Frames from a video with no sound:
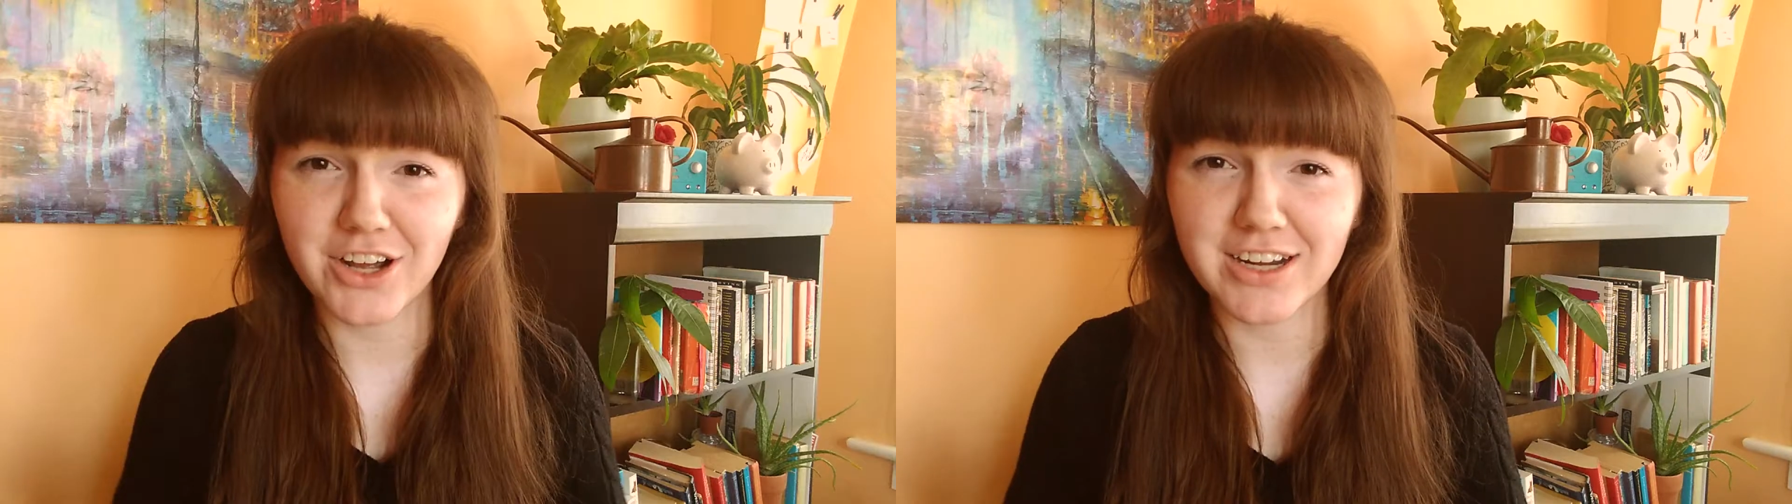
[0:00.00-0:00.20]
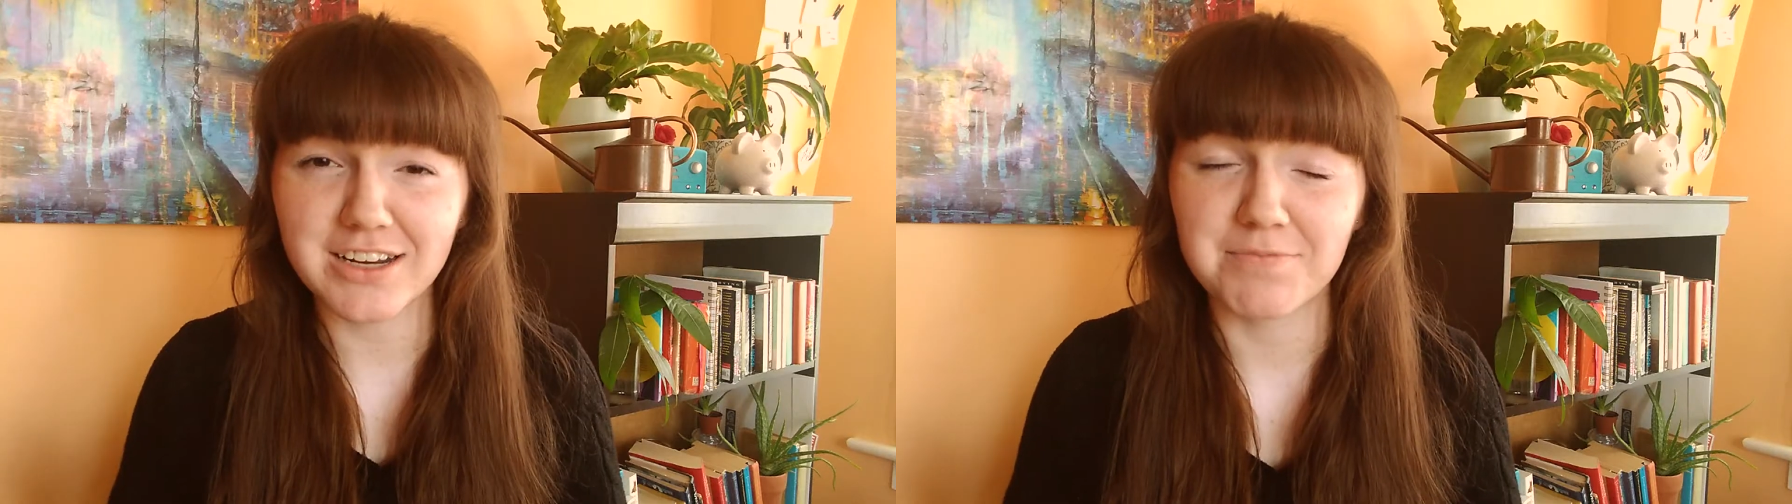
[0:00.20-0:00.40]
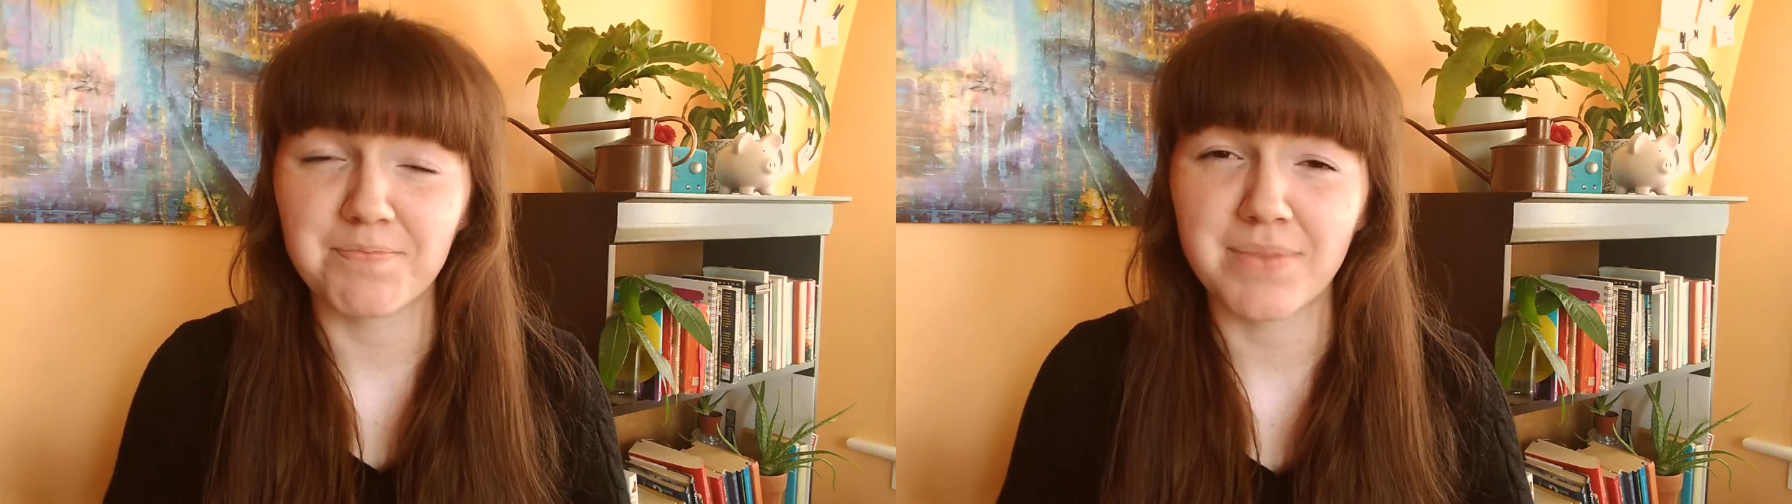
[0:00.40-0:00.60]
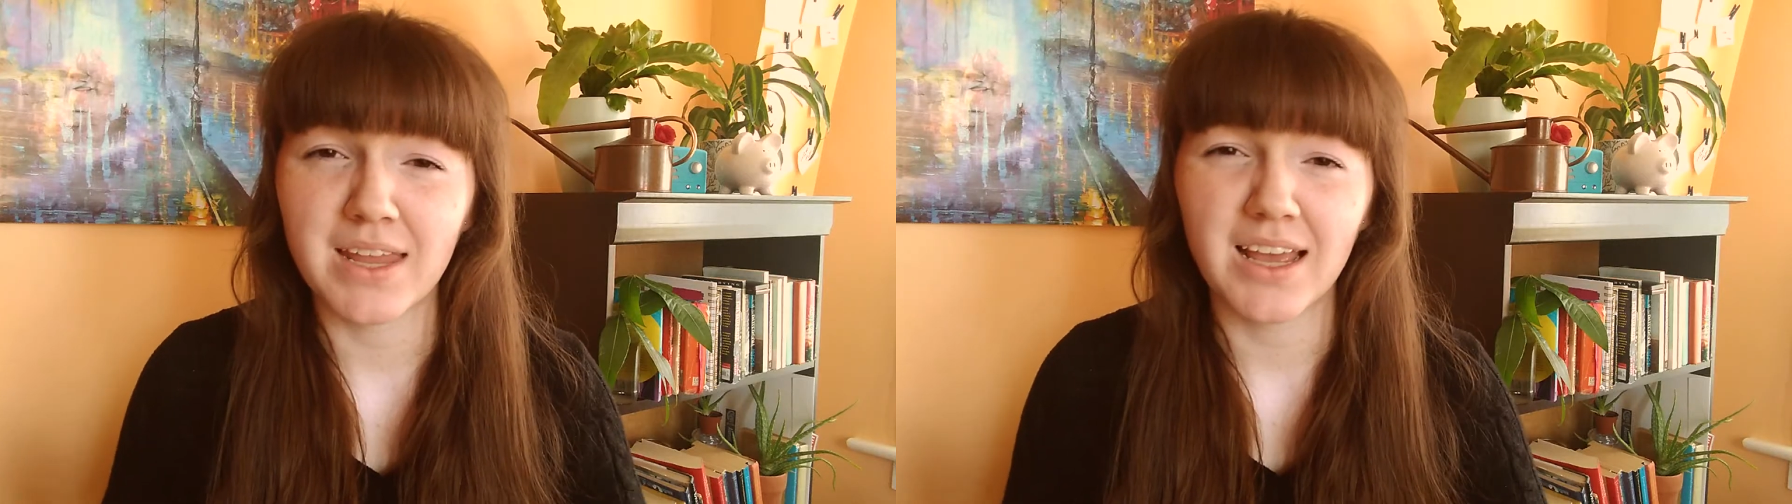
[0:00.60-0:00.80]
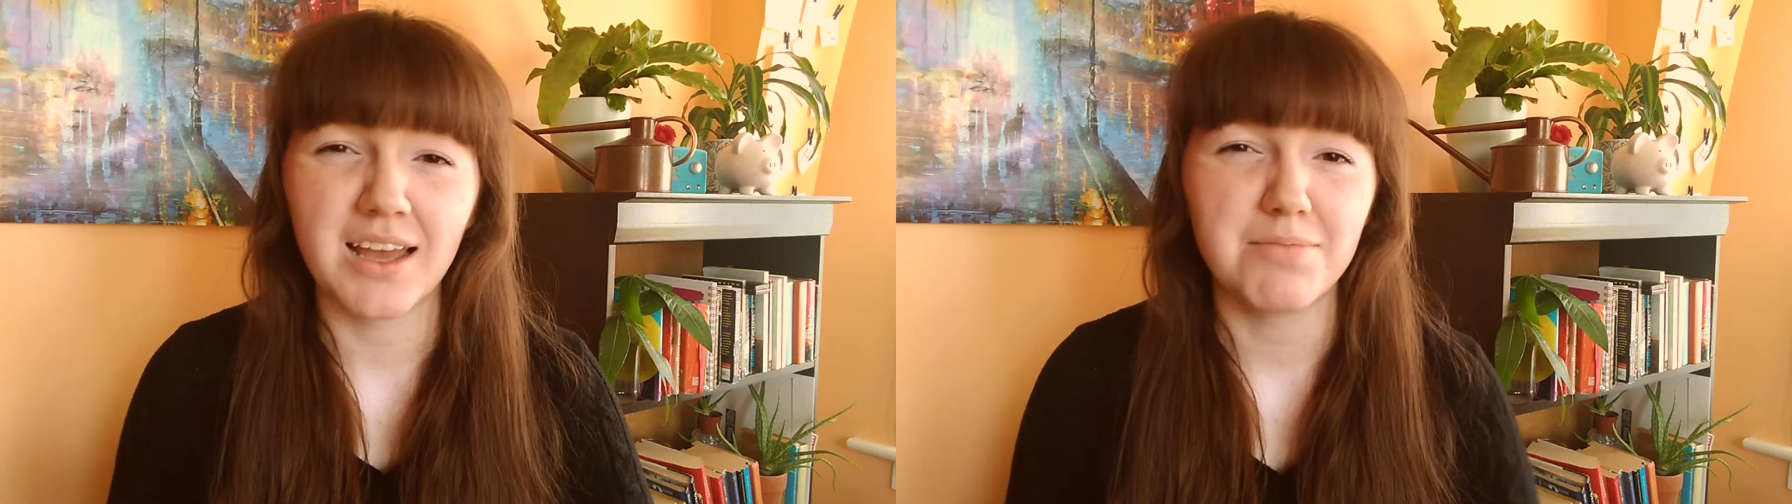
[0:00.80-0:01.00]
on it.
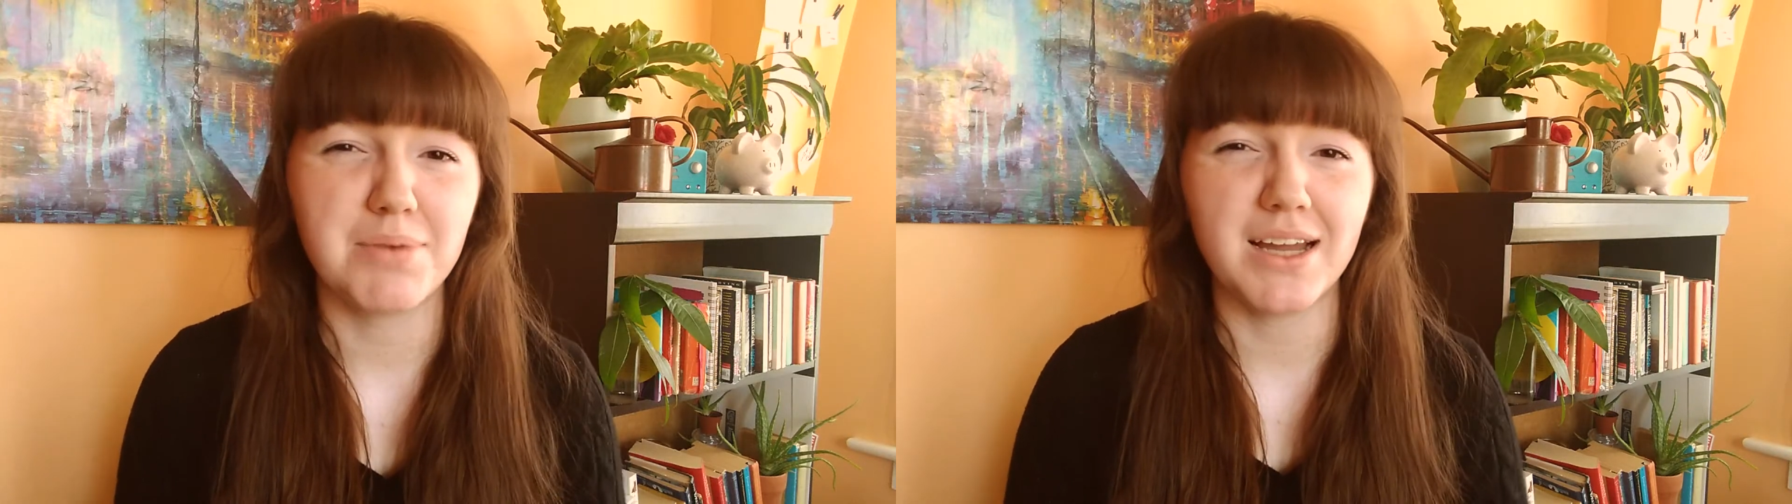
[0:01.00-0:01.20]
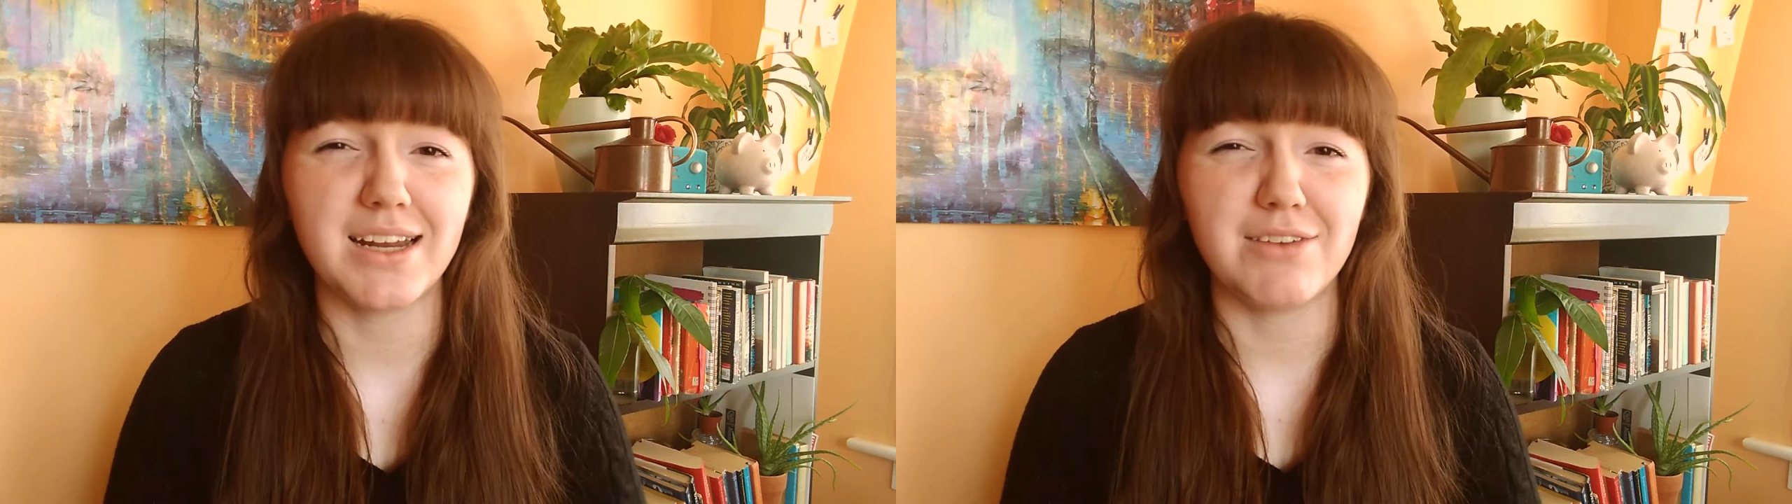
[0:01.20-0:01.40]
But